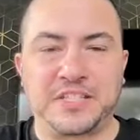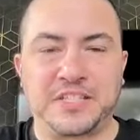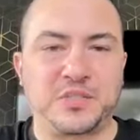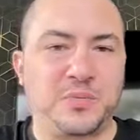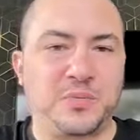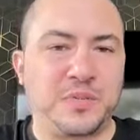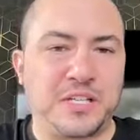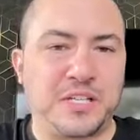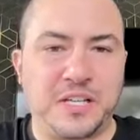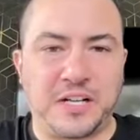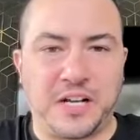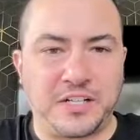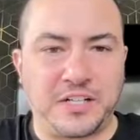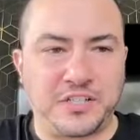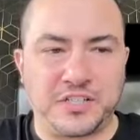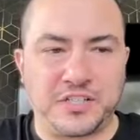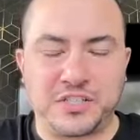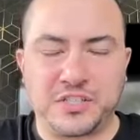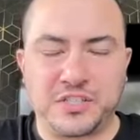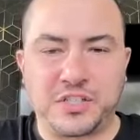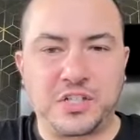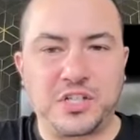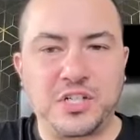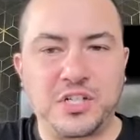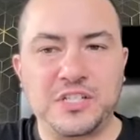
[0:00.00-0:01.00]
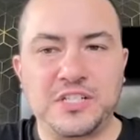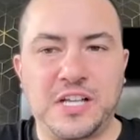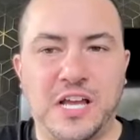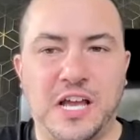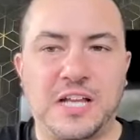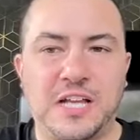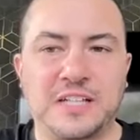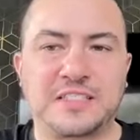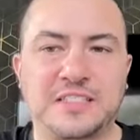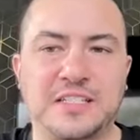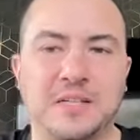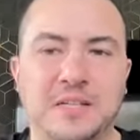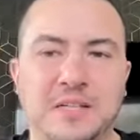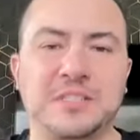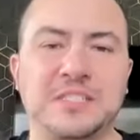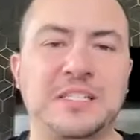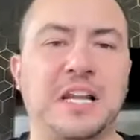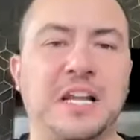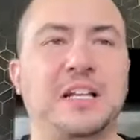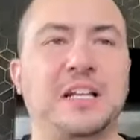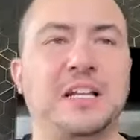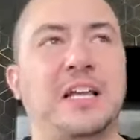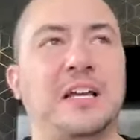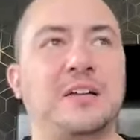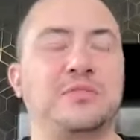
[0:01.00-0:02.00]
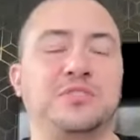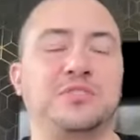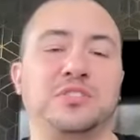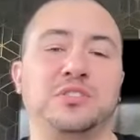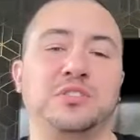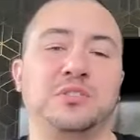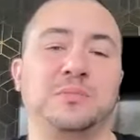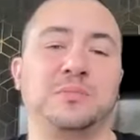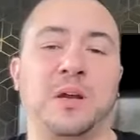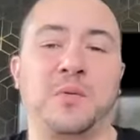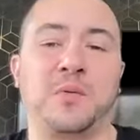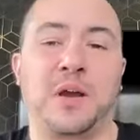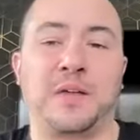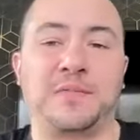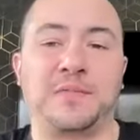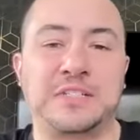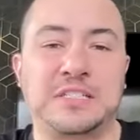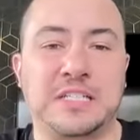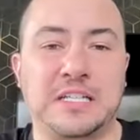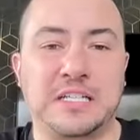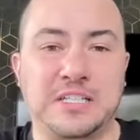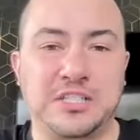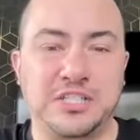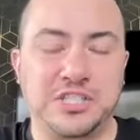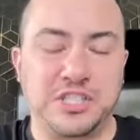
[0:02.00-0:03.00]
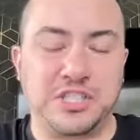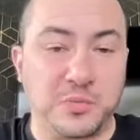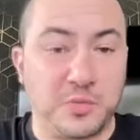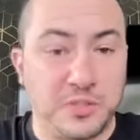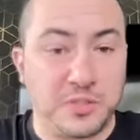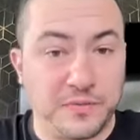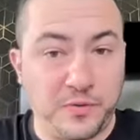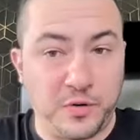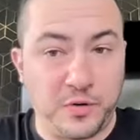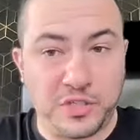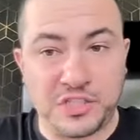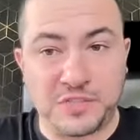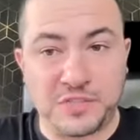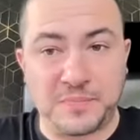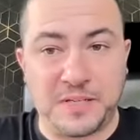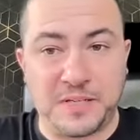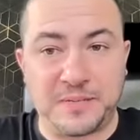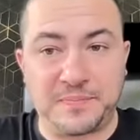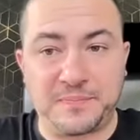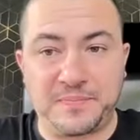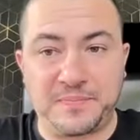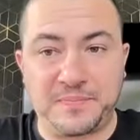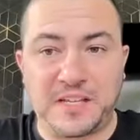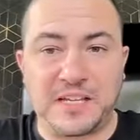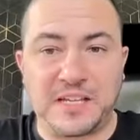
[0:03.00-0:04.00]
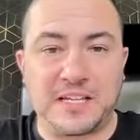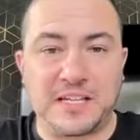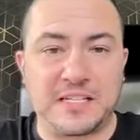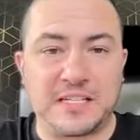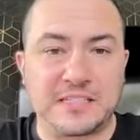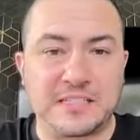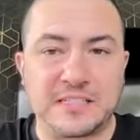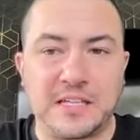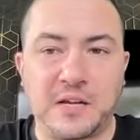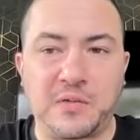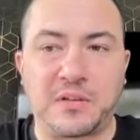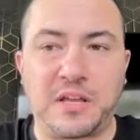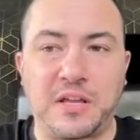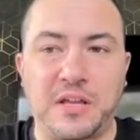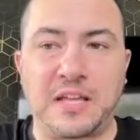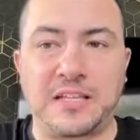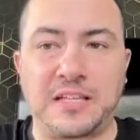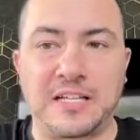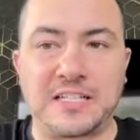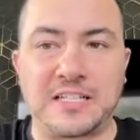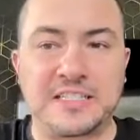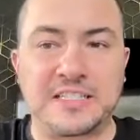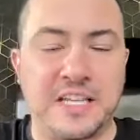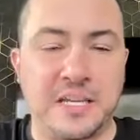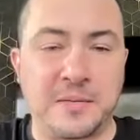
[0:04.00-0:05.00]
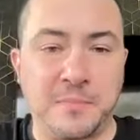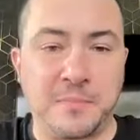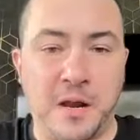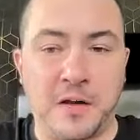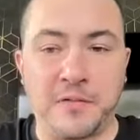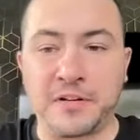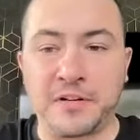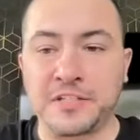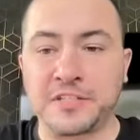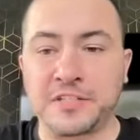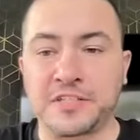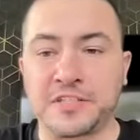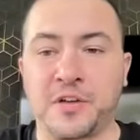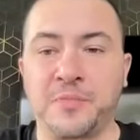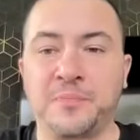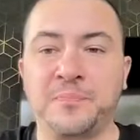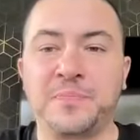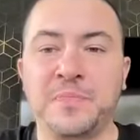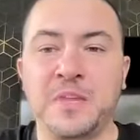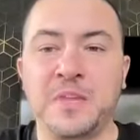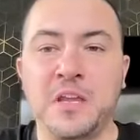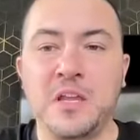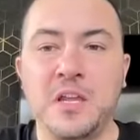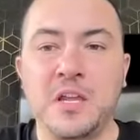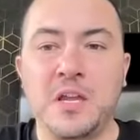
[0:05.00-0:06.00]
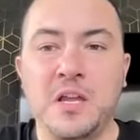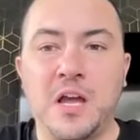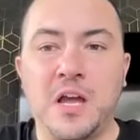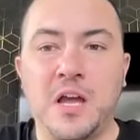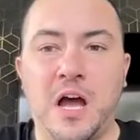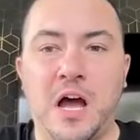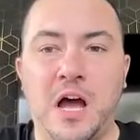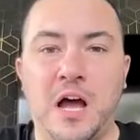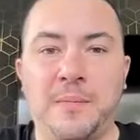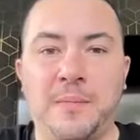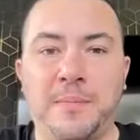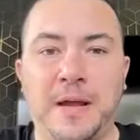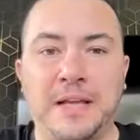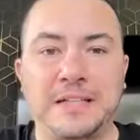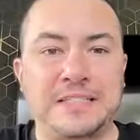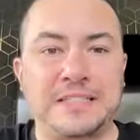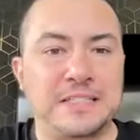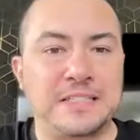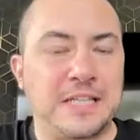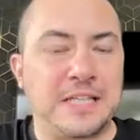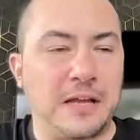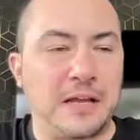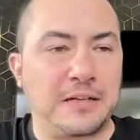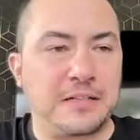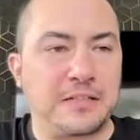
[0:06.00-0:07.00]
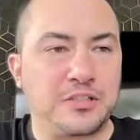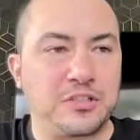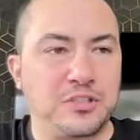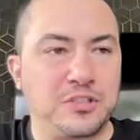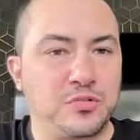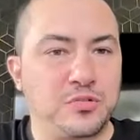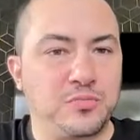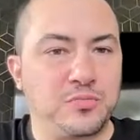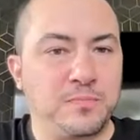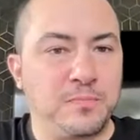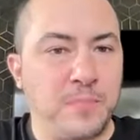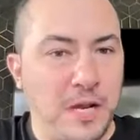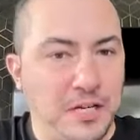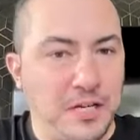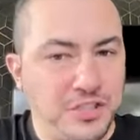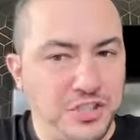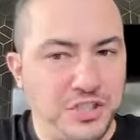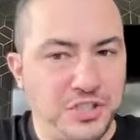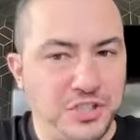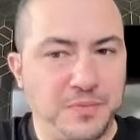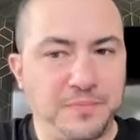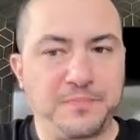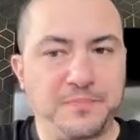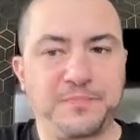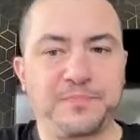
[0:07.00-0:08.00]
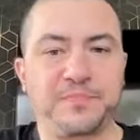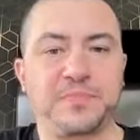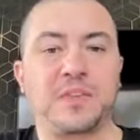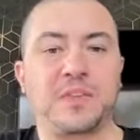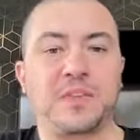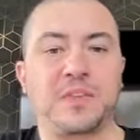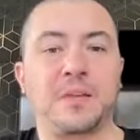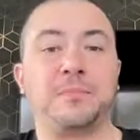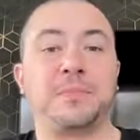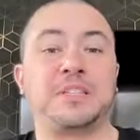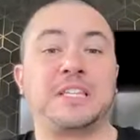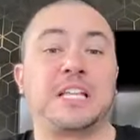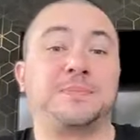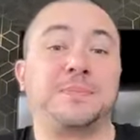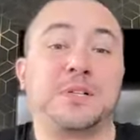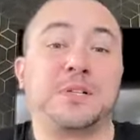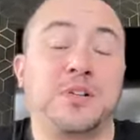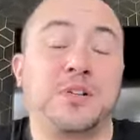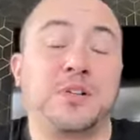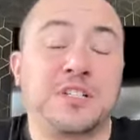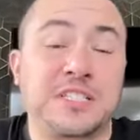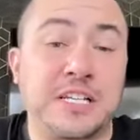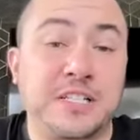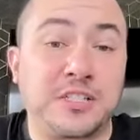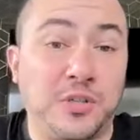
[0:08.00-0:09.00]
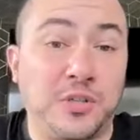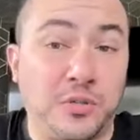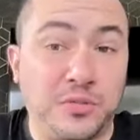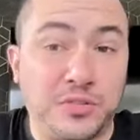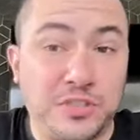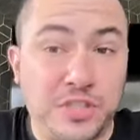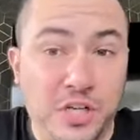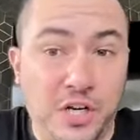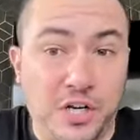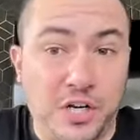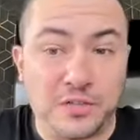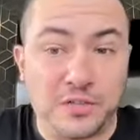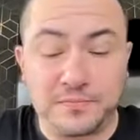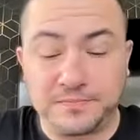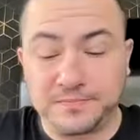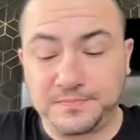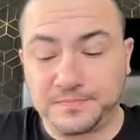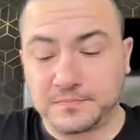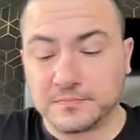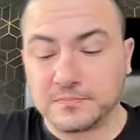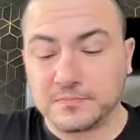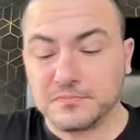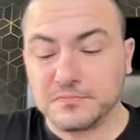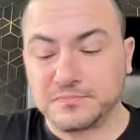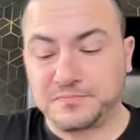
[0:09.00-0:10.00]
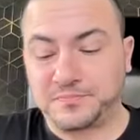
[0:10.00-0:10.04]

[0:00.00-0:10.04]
this weekend, I just could not. I was not allowed to. My wife says she would divorce me, and I like staying married. So I did not do much, but that's because I told her